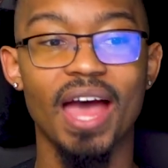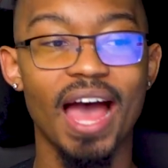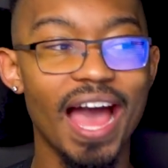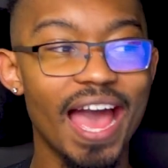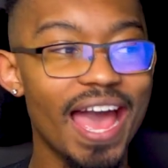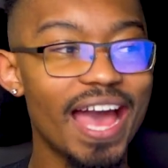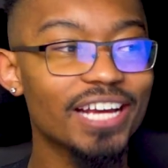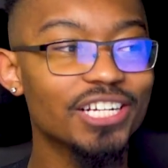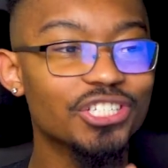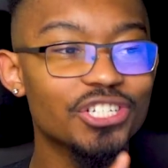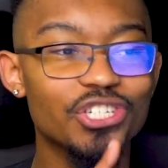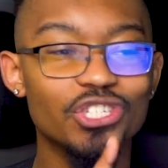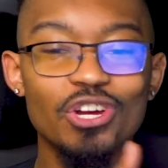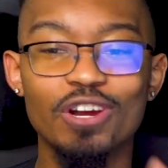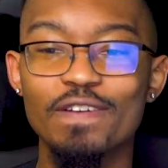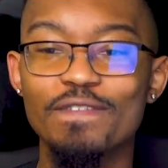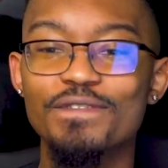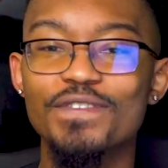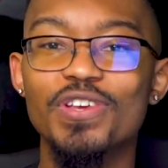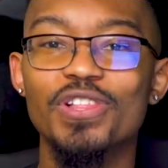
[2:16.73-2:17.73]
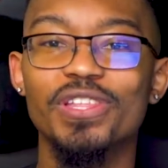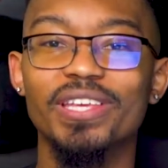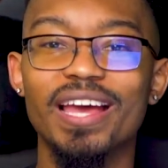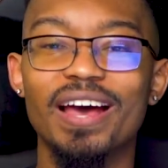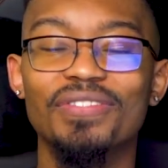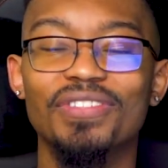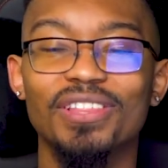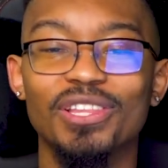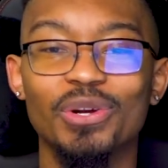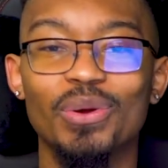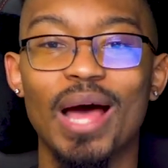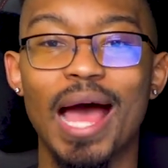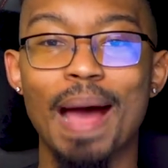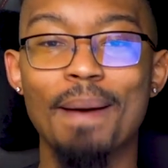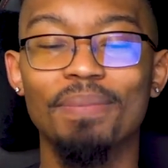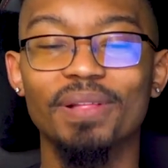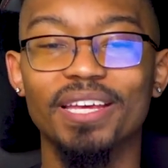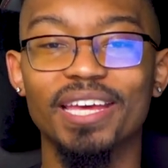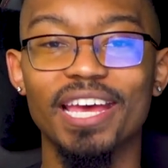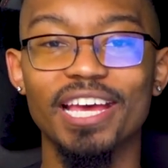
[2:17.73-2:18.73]
I actually started filling out the little
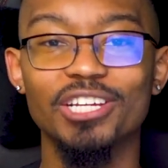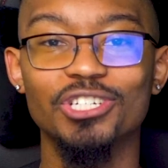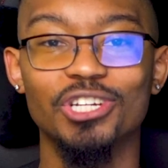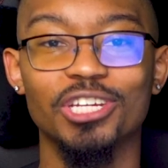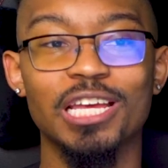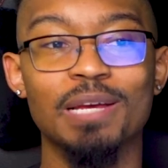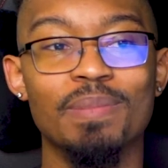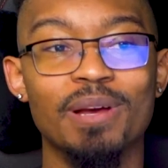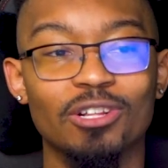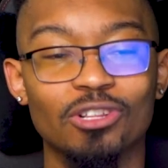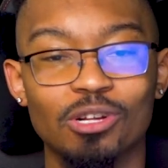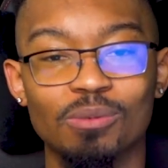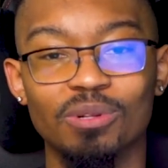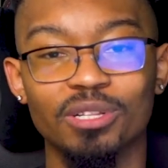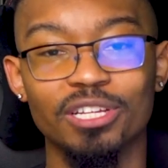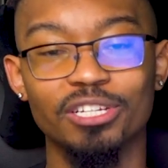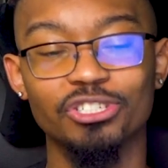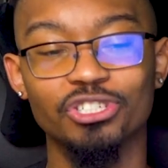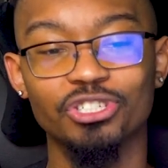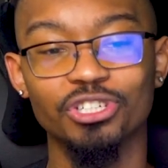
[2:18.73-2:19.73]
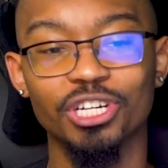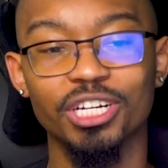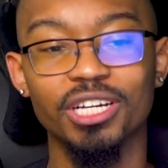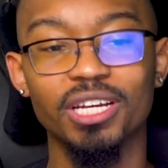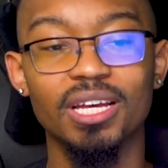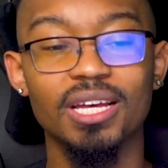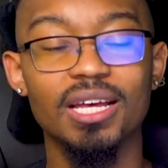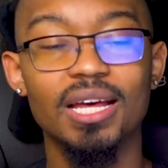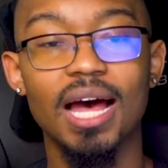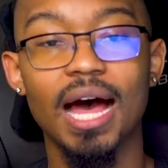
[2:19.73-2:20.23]
application to get my global entry,